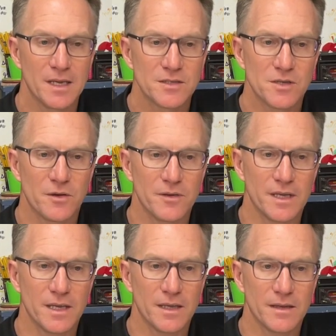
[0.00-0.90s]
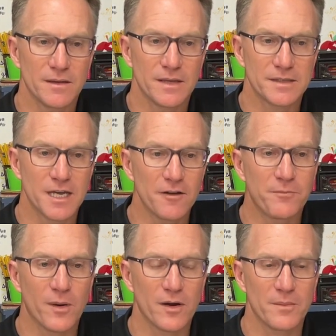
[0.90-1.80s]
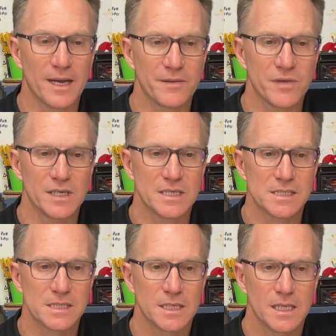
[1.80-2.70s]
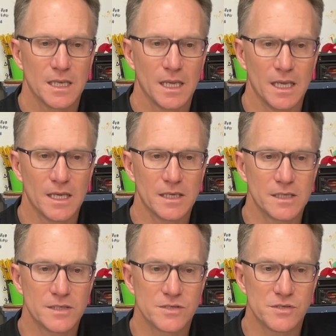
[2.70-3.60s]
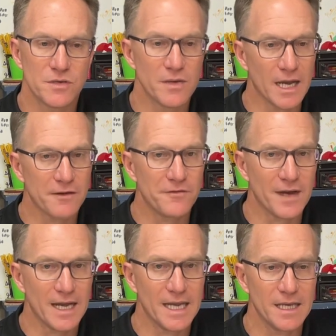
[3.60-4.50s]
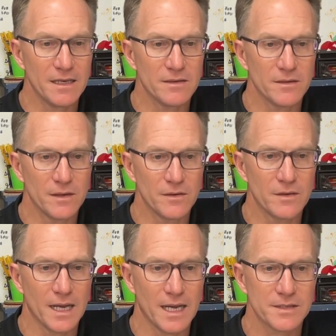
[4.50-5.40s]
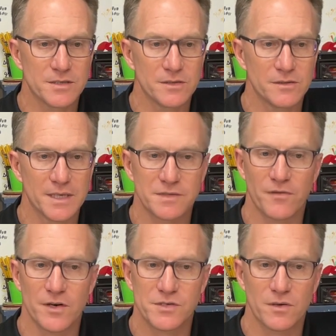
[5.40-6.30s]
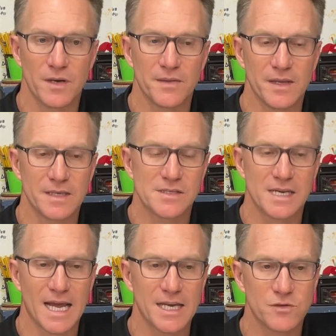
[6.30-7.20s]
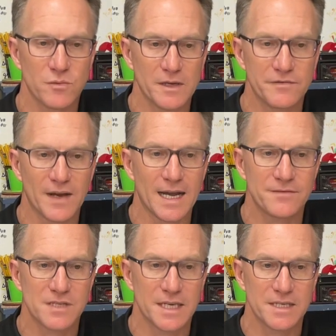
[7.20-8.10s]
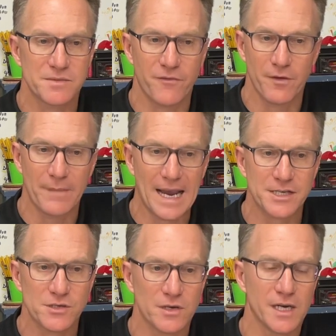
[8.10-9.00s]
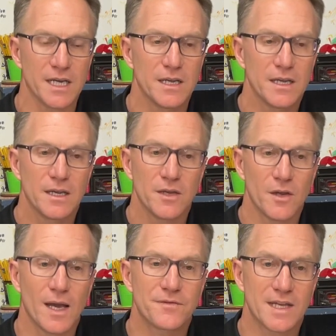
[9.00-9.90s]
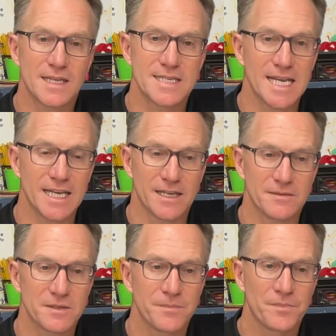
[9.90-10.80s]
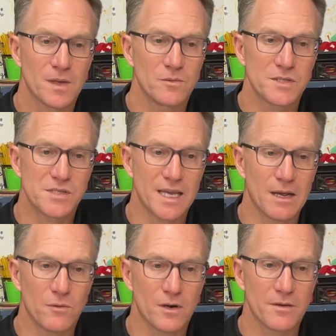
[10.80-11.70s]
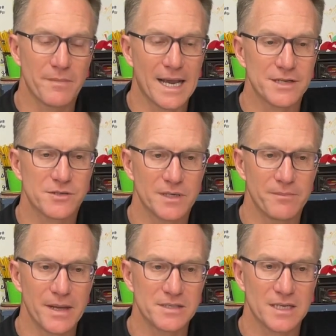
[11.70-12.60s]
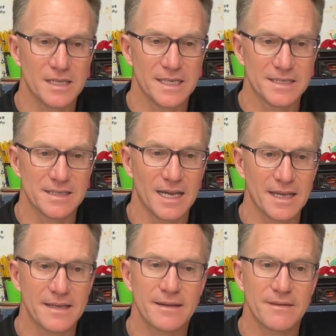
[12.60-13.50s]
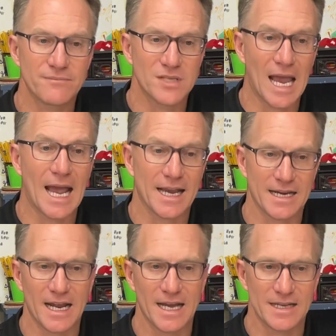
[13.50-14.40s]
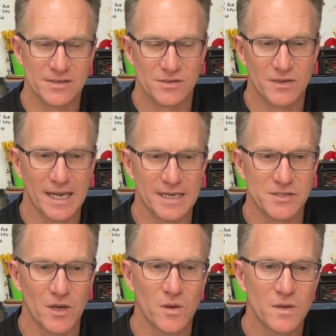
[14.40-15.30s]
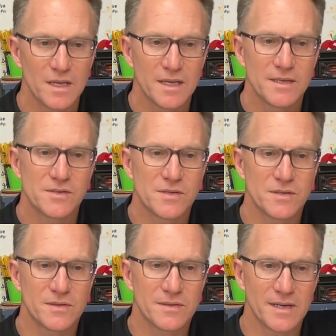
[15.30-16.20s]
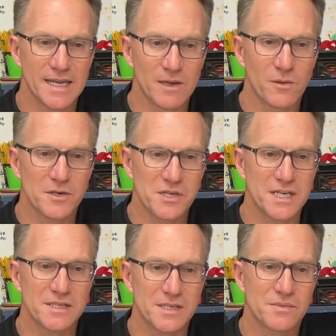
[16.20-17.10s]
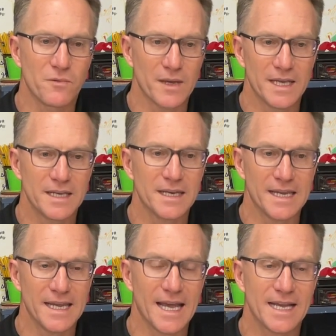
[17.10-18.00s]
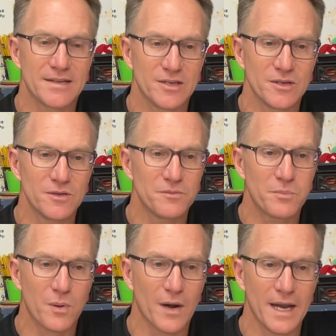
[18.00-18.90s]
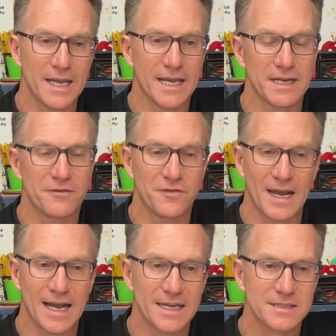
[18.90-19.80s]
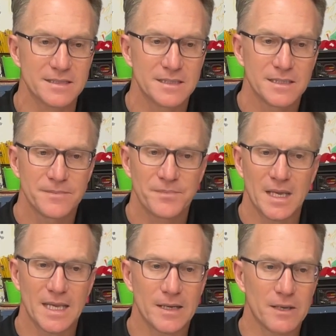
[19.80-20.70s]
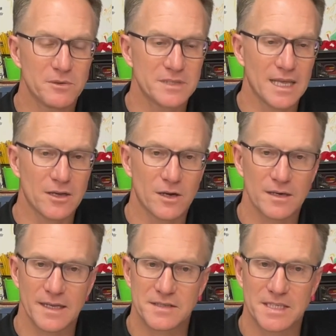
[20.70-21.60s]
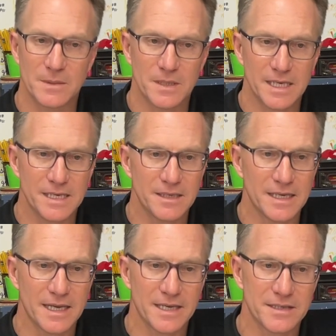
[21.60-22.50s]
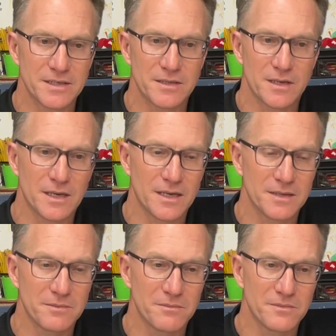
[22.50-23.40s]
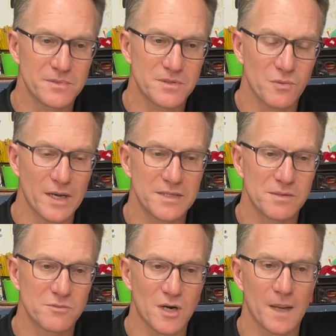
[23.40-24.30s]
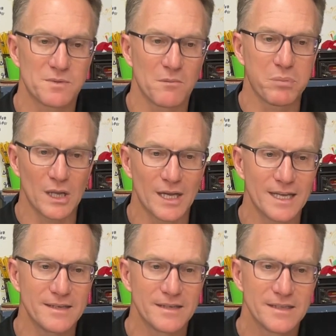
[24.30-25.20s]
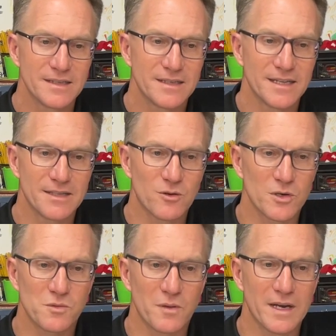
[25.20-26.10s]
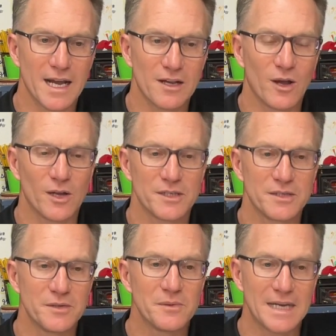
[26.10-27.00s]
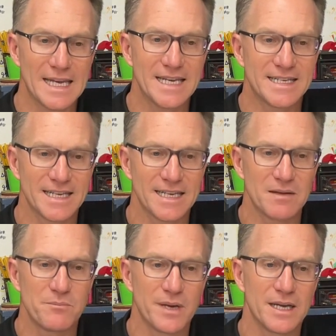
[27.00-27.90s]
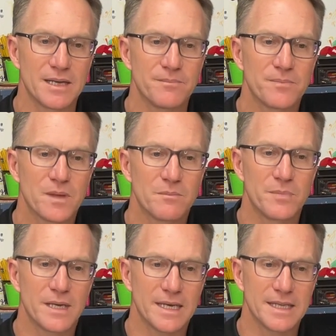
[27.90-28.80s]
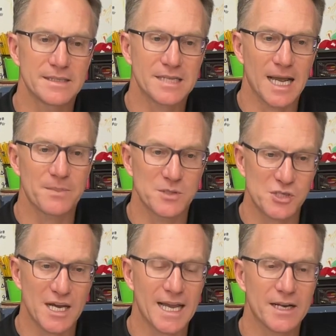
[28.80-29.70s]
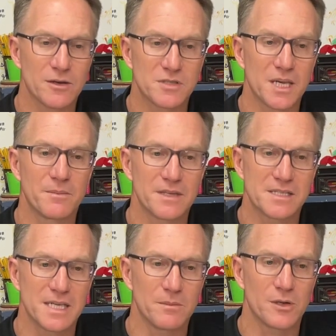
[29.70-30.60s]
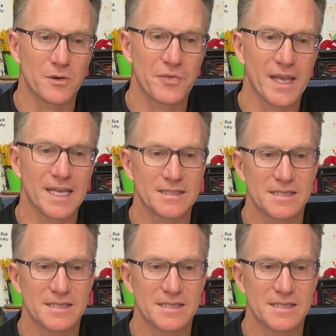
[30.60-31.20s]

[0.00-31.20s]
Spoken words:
So the tough part about this is you got to fight. You got to, as 1 Corinthians 9:25 says, for mastery, you have to contend, which that word mastery basically is like to agonize. Okay. So to get where Jesus went, he had to pray. He had to fast. He went to that Garden of Gethsemane. He had to sweat some drops of blood. And of course, we're not called to do what he did, but in type and shadow, some of the similar things.